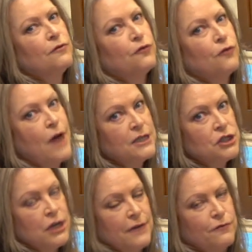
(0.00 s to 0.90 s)
a
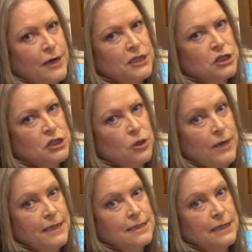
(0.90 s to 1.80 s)
fresh
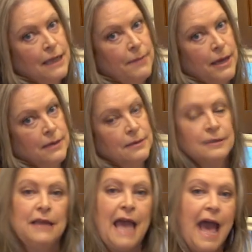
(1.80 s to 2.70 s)
squeezed lemon,
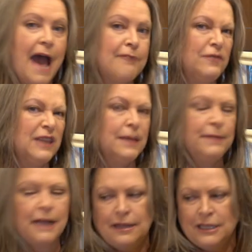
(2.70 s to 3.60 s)
half of a
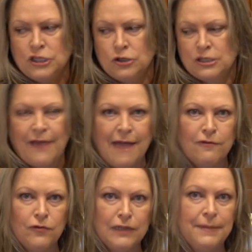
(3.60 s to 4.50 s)
lemon, kind of the juice of
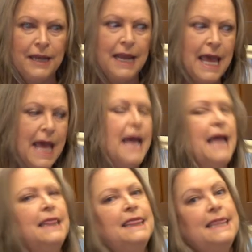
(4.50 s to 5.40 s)
half of a lemon,
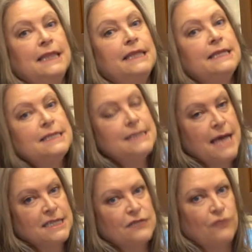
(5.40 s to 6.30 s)
and then the
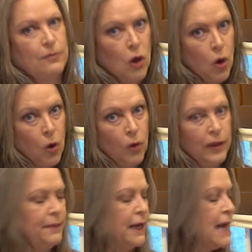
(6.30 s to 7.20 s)
zest from the whole
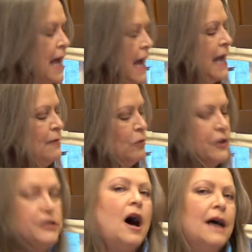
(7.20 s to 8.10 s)
lemon. And
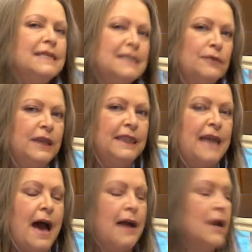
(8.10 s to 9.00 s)
we'll toss it with
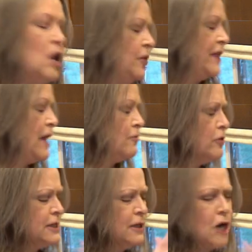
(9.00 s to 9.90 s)
that
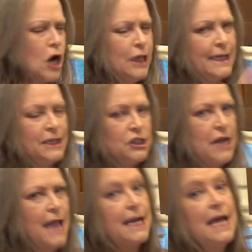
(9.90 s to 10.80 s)
roasted garlic and
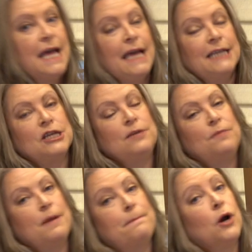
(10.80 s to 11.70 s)
shallot. It's gonna
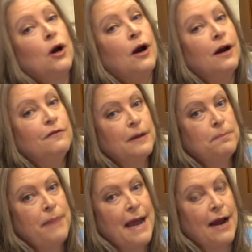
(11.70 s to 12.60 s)
be
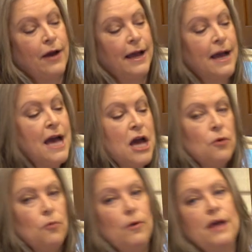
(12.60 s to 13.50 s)
perfect pairing
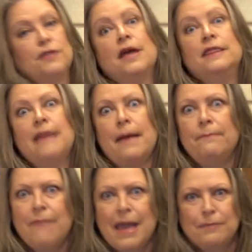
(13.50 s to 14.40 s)
with that
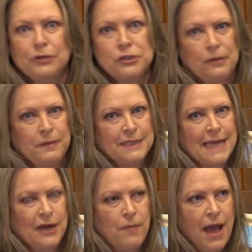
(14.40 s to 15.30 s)
maple sweet
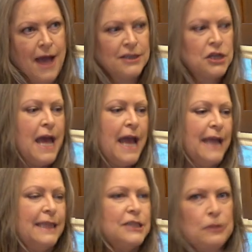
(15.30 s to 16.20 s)
potato mash.
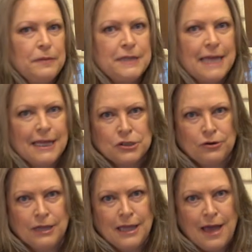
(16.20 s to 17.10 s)
And the sweet potatoes
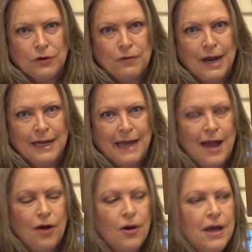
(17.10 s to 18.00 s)
are in the oven right
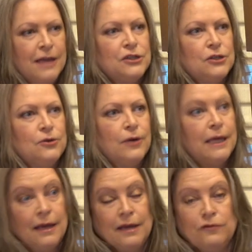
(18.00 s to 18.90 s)
now. So
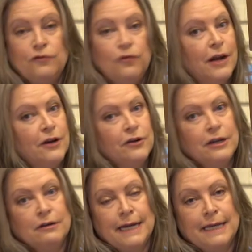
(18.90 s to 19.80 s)
again, 400
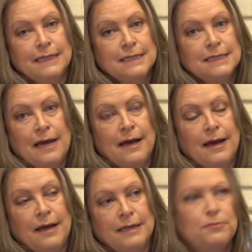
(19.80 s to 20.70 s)
degrees.
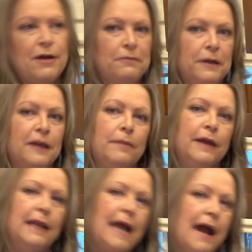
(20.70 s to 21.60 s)
It's probably gonna
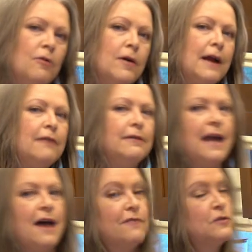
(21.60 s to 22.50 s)
be an hour, hour and a
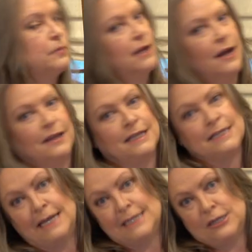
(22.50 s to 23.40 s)
half, depending on the
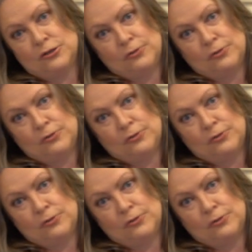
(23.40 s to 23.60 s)
size of your sweet